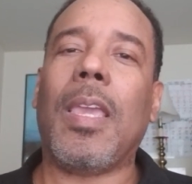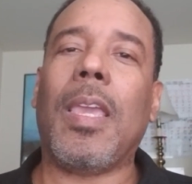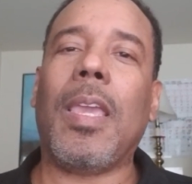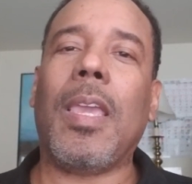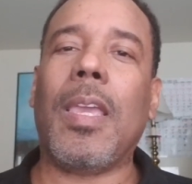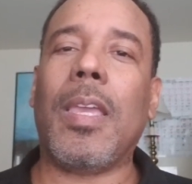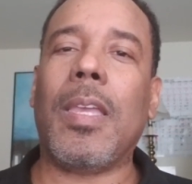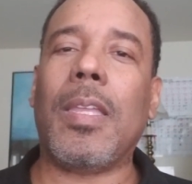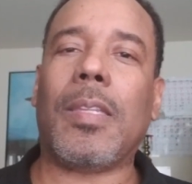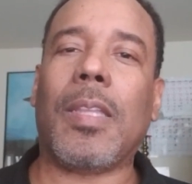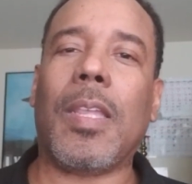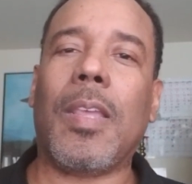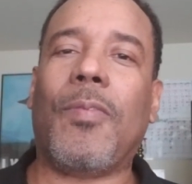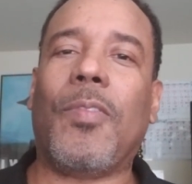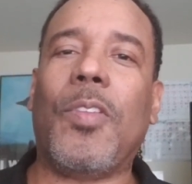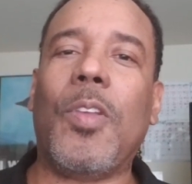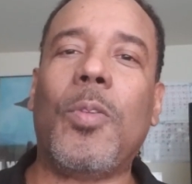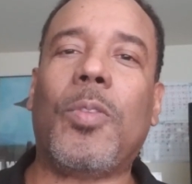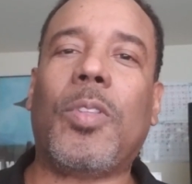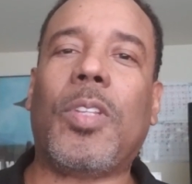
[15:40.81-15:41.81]
is
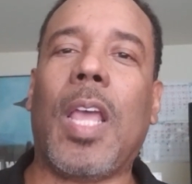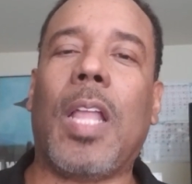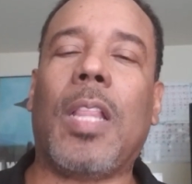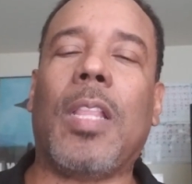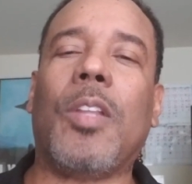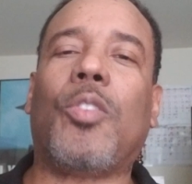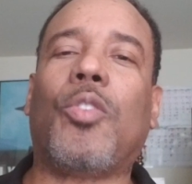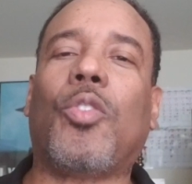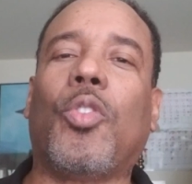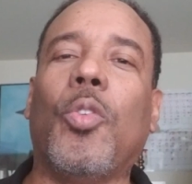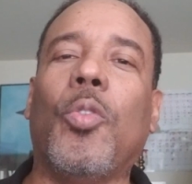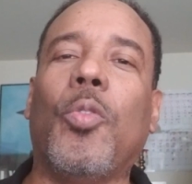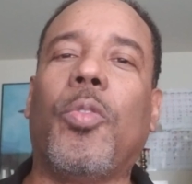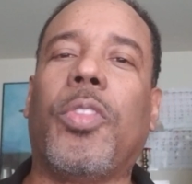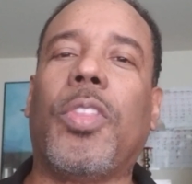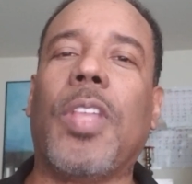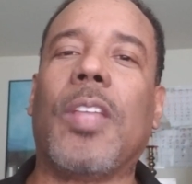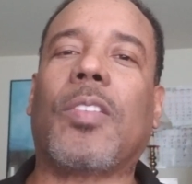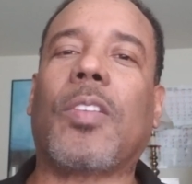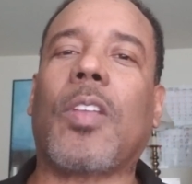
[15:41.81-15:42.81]
if you telling
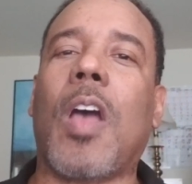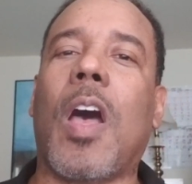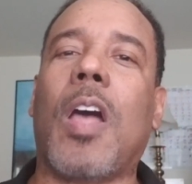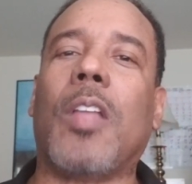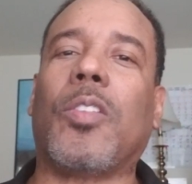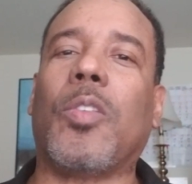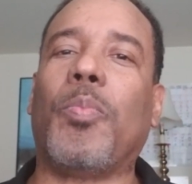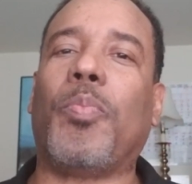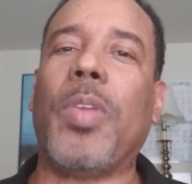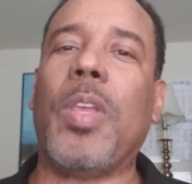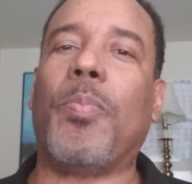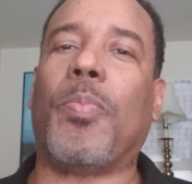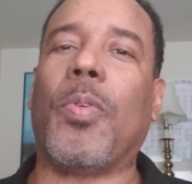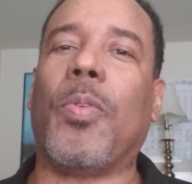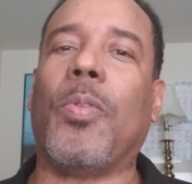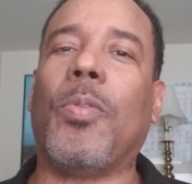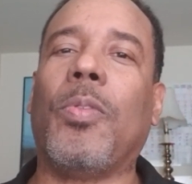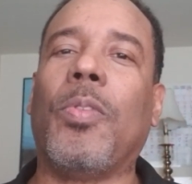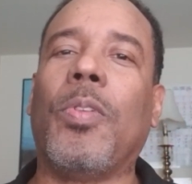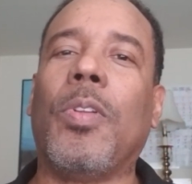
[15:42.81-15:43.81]
truth that's causing
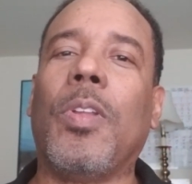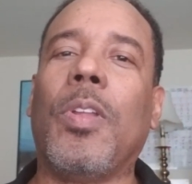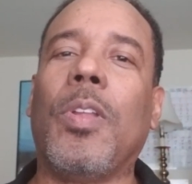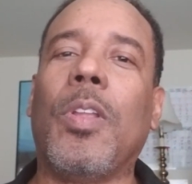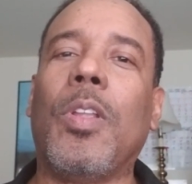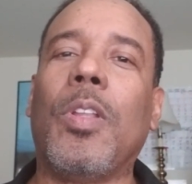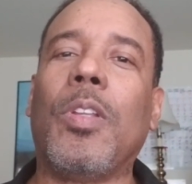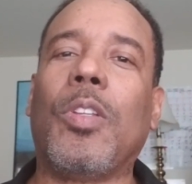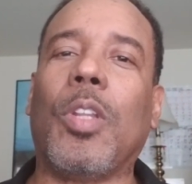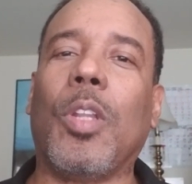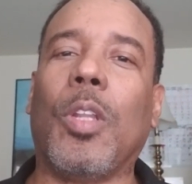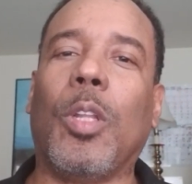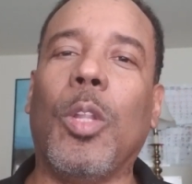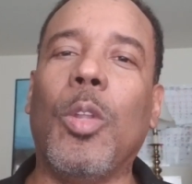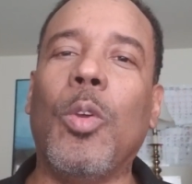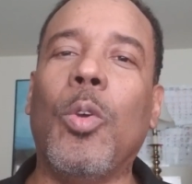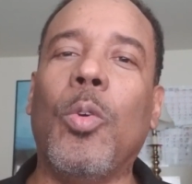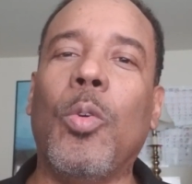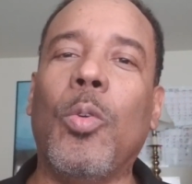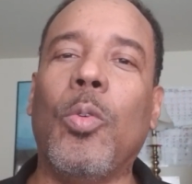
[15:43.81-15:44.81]
people to
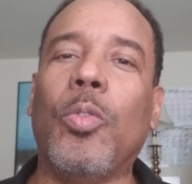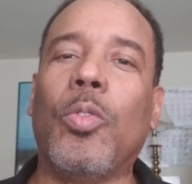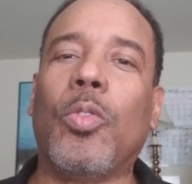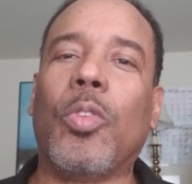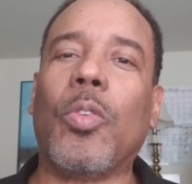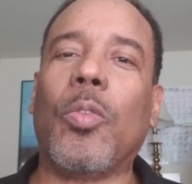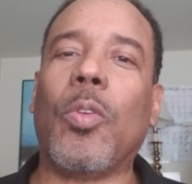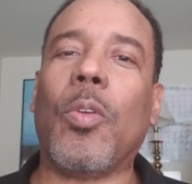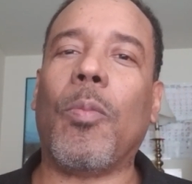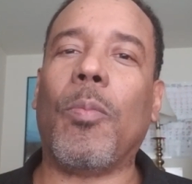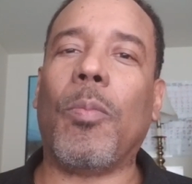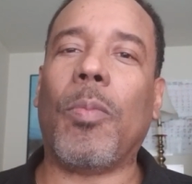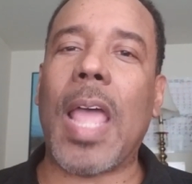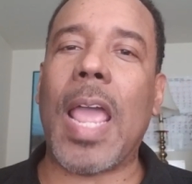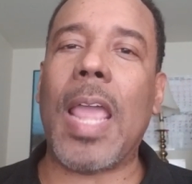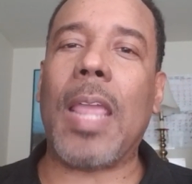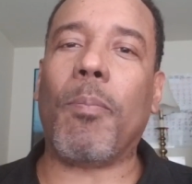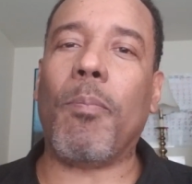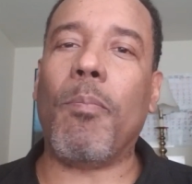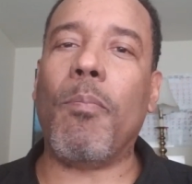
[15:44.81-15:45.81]
lose
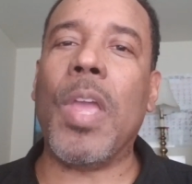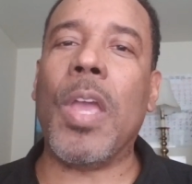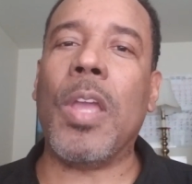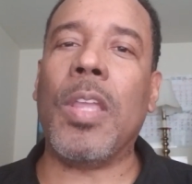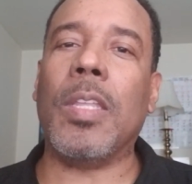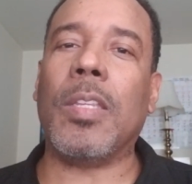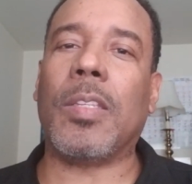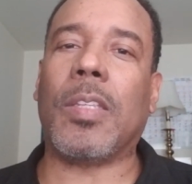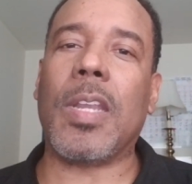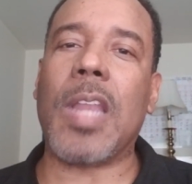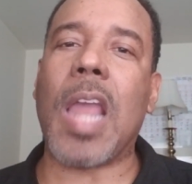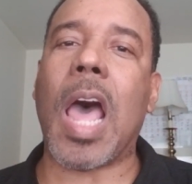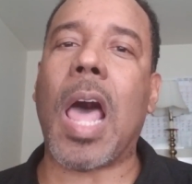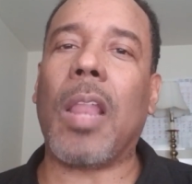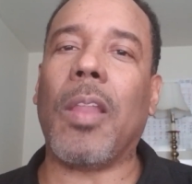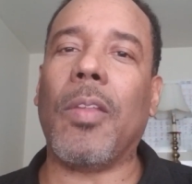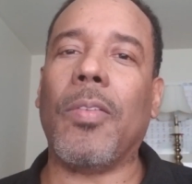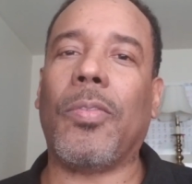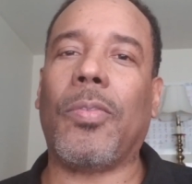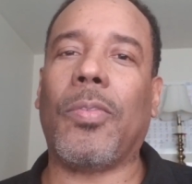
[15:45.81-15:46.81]
like millions of
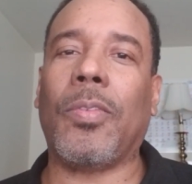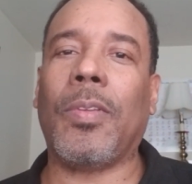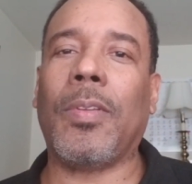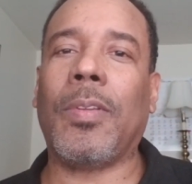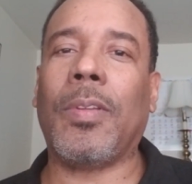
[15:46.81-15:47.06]
dollars,